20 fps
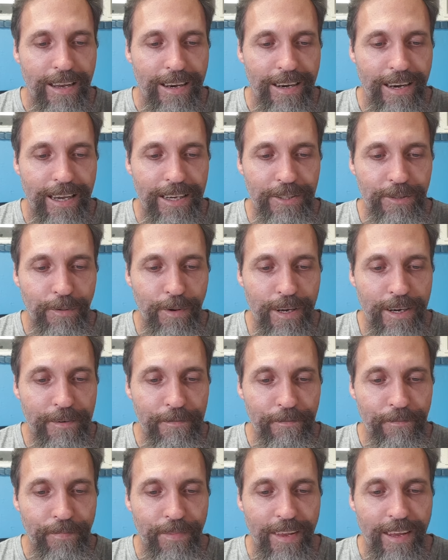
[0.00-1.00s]
next
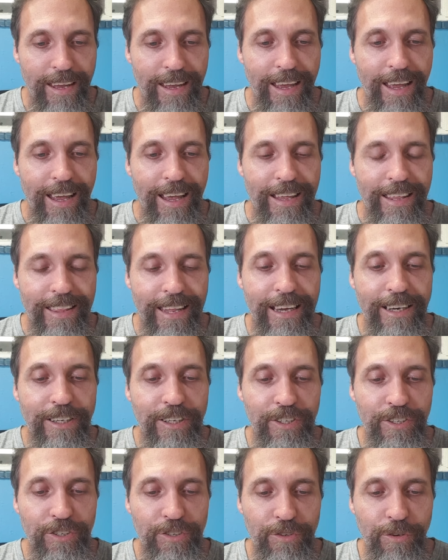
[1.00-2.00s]
one. They
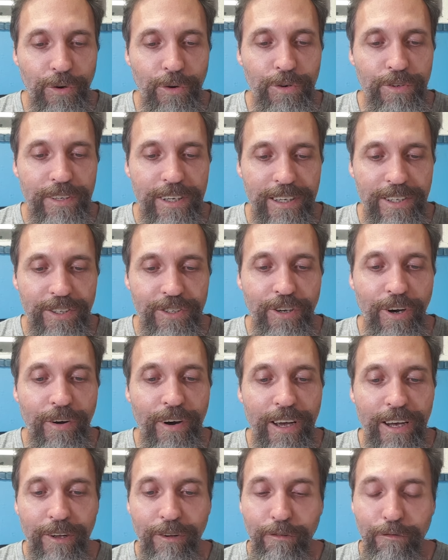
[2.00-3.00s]
distort
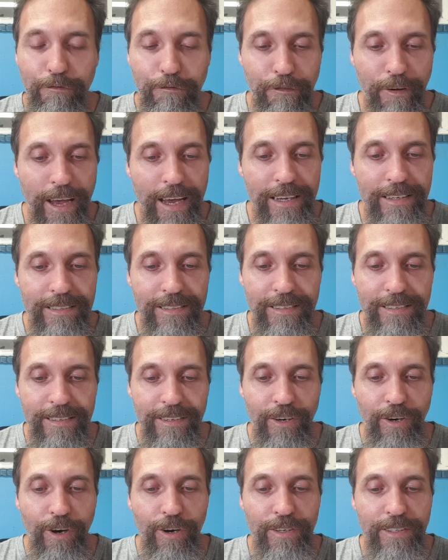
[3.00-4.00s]
historical facts,
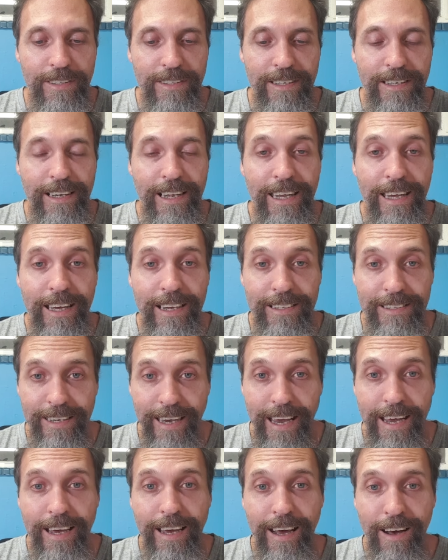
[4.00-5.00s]
constantly
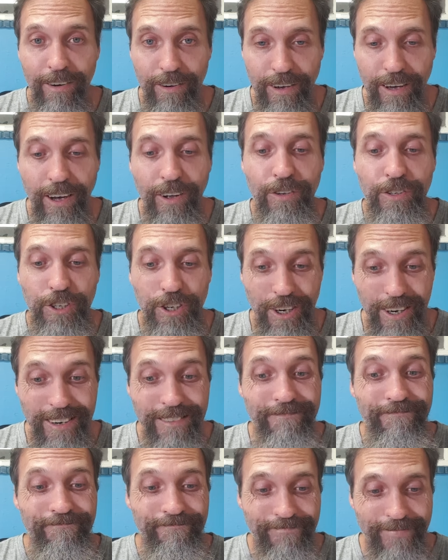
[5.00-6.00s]
attack our
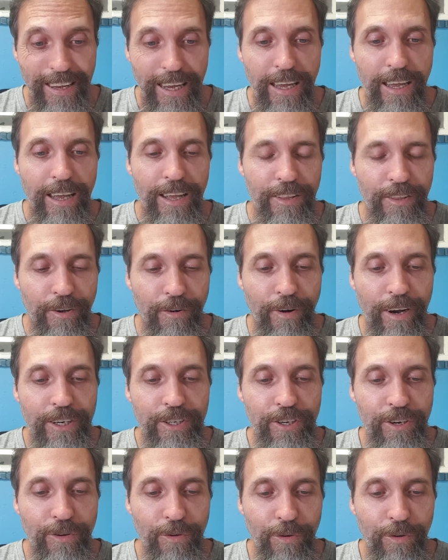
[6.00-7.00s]
culture, the
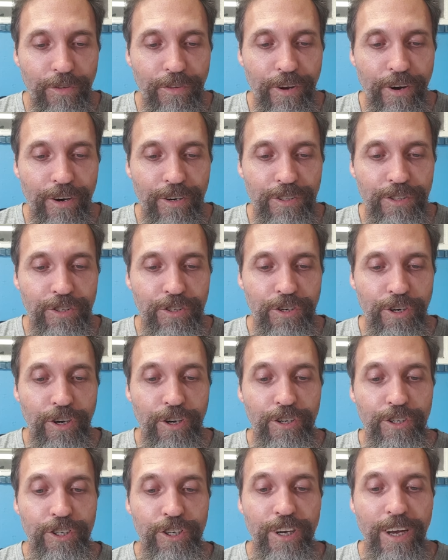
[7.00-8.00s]
Russian Orthodox
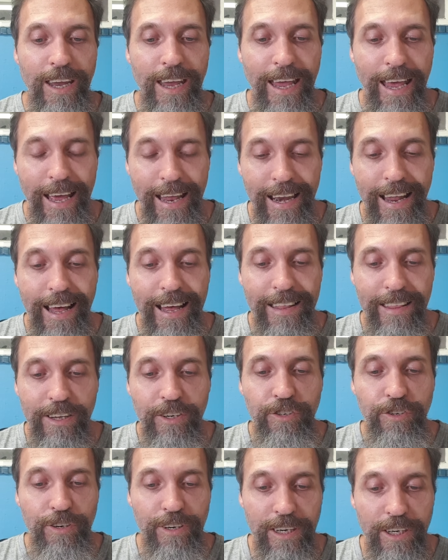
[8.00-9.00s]
Church, and other
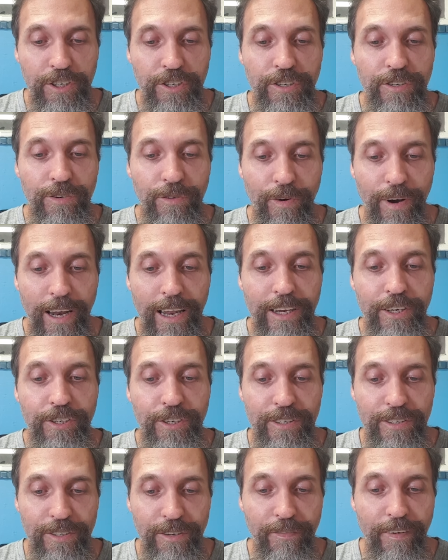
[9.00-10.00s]
traditional
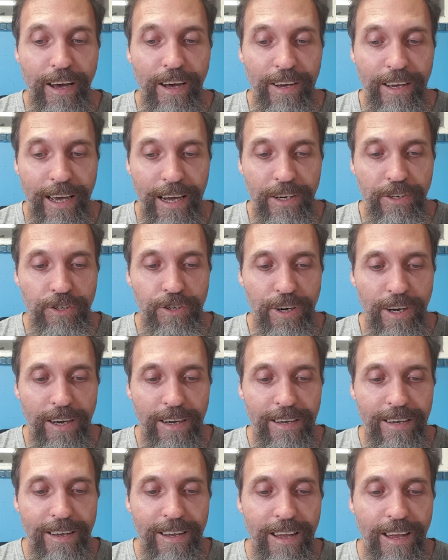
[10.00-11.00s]
religions of our
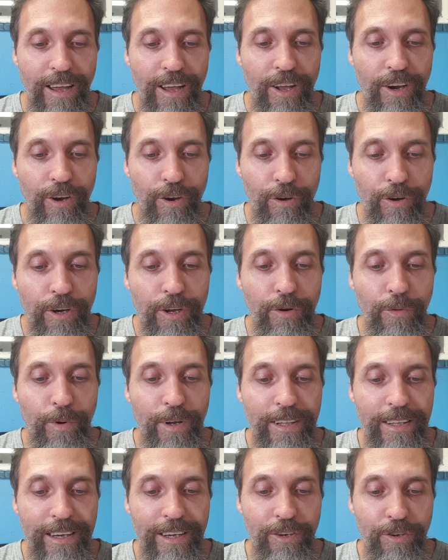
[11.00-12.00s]
country. Look at
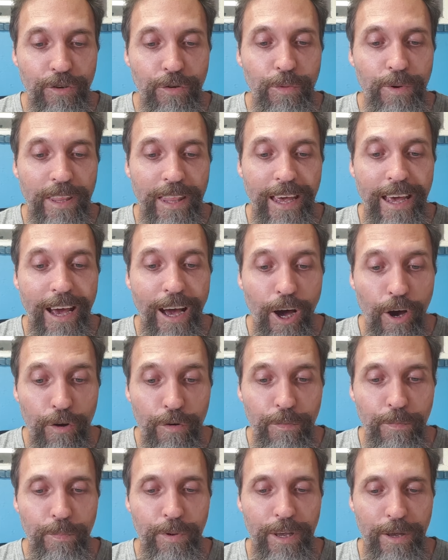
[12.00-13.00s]
what they do with their
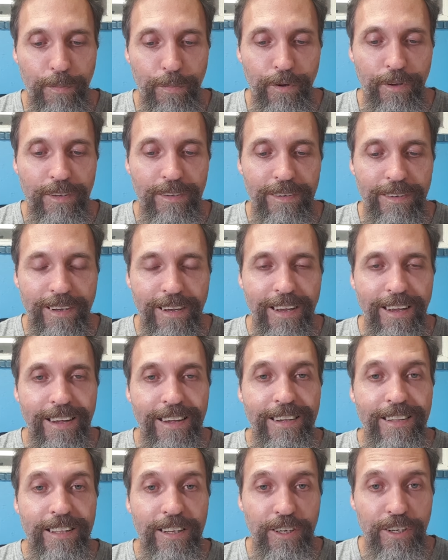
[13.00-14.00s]
own people
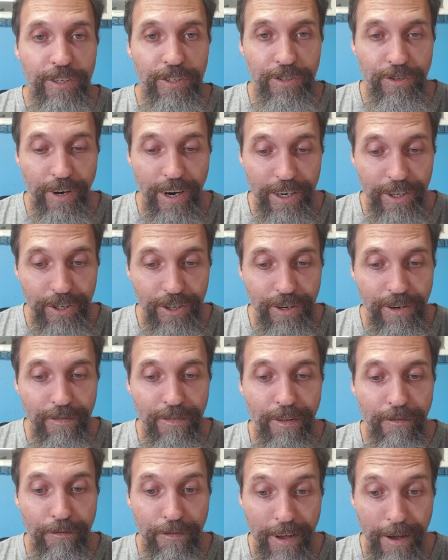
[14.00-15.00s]
the destruction of
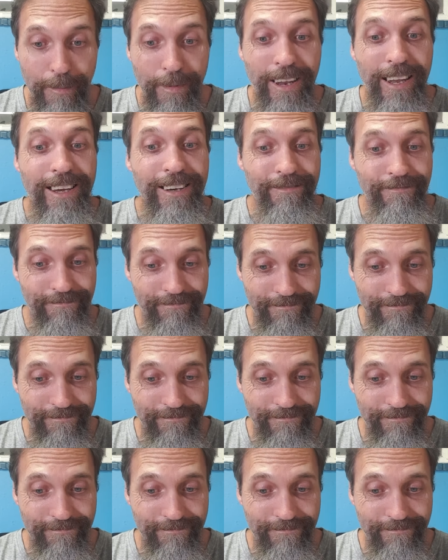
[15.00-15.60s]
the family,